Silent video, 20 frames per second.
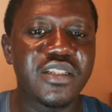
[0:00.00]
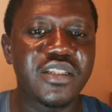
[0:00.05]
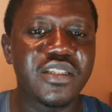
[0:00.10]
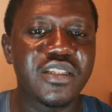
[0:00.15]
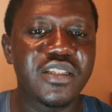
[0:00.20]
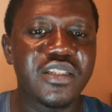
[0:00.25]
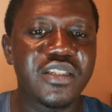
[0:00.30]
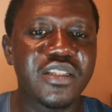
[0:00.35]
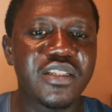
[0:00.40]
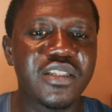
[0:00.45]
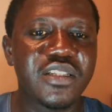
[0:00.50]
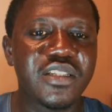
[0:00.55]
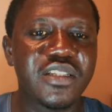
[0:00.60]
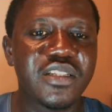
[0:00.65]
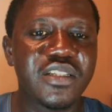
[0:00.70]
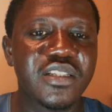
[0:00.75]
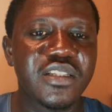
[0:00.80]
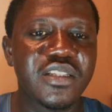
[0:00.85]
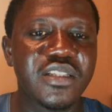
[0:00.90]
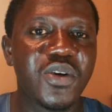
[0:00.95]
So make
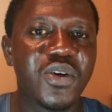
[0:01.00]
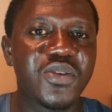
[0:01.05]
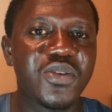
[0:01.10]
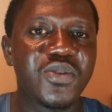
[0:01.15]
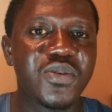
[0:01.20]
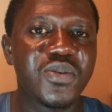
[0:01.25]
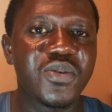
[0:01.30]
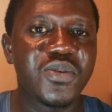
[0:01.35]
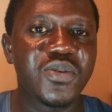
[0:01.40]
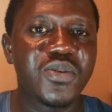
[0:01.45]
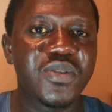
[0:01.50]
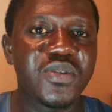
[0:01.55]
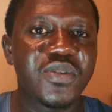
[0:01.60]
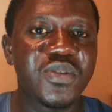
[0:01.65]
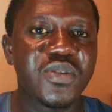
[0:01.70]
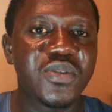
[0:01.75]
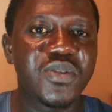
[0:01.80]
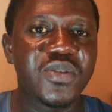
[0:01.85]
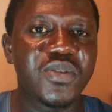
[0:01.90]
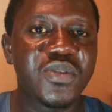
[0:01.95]
sure to stay
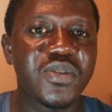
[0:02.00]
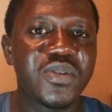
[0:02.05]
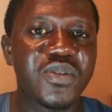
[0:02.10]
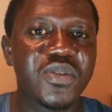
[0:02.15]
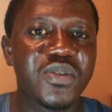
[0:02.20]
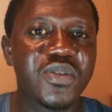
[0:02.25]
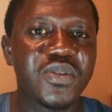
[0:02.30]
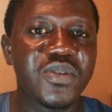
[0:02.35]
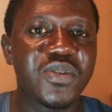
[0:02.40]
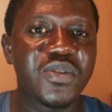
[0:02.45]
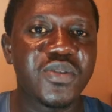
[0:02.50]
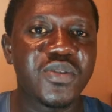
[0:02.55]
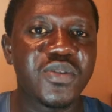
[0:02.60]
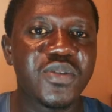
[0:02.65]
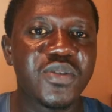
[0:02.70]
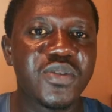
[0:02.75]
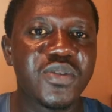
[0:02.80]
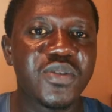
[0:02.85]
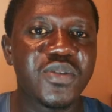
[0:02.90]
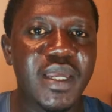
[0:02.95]
and
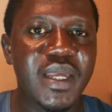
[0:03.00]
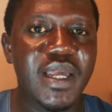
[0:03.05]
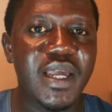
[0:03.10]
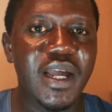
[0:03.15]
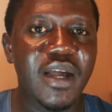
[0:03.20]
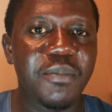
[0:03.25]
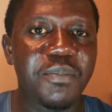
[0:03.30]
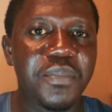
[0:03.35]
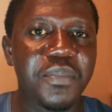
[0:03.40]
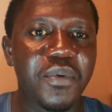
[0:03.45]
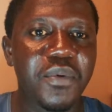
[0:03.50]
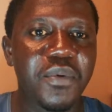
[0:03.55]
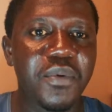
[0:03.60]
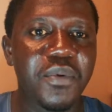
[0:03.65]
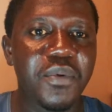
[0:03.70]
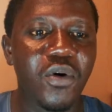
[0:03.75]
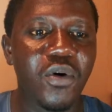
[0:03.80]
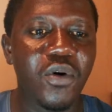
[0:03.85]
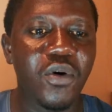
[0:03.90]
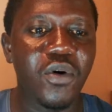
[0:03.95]
pick up all the
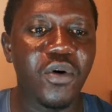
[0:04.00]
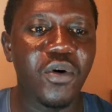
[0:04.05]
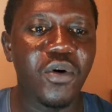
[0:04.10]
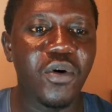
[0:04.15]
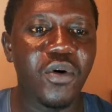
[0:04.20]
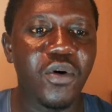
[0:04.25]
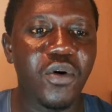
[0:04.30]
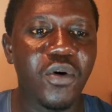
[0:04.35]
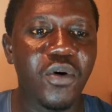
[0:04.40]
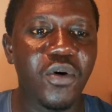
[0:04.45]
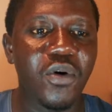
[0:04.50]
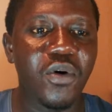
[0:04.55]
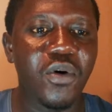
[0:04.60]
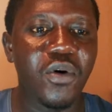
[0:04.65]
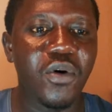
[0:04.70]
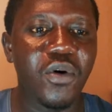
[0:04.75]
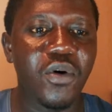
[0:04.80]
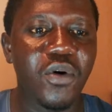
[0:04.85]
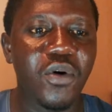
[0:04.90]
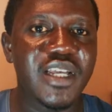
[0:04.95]
necessary
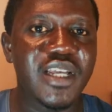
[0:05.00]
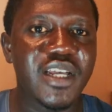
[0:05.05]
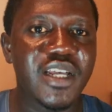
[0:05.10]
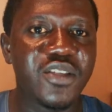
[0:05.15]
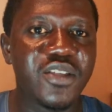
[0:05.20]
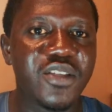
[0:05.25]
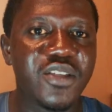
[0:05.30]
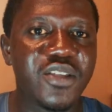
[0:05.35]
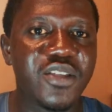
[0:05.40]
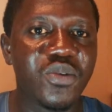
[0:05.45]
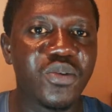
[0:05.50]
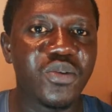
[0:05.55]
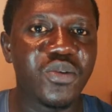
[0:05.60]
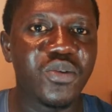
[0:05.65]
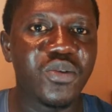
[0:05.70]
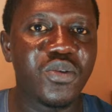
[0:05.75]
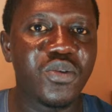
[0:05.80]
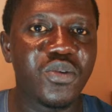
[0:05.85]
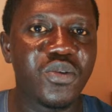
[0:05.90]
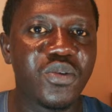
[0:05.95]
skills that you will need to
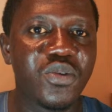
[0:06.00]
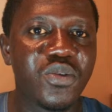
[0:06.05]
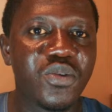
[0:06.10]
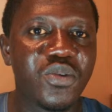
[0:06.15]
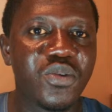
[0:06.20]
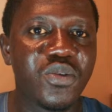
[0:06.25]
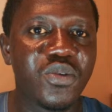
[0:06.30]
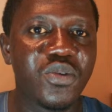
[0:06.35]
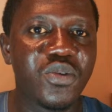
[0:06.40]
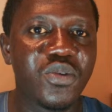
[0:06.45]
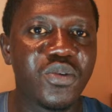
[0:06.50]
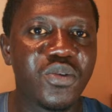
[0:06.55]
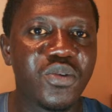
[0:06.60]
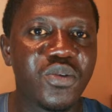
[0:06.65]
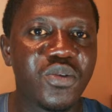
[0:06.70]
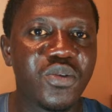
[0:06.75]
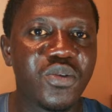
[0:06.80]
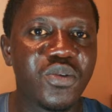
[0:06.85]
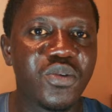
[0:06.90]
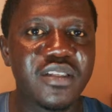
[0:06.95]
learn
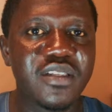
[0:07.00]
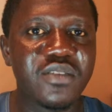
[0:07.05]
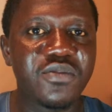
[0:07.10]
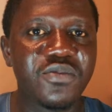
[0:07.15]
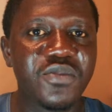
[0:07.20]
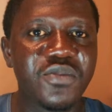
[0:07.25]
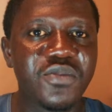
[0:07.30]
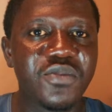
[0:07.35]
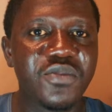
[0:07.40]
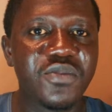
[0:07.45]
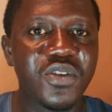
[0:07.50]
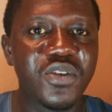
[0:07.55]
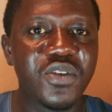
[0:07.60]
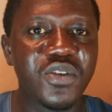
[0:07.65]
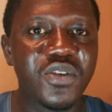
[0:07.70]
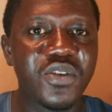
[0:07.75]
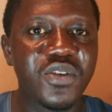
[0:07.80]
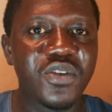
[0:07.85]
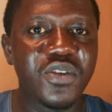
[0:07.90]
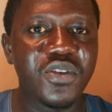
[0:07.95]
from this video
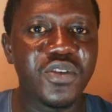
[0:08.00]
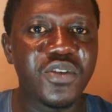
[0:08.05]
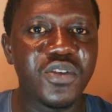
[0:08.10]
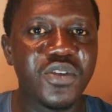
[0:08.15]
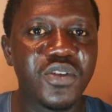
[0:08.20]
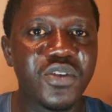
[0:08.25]
tutorial,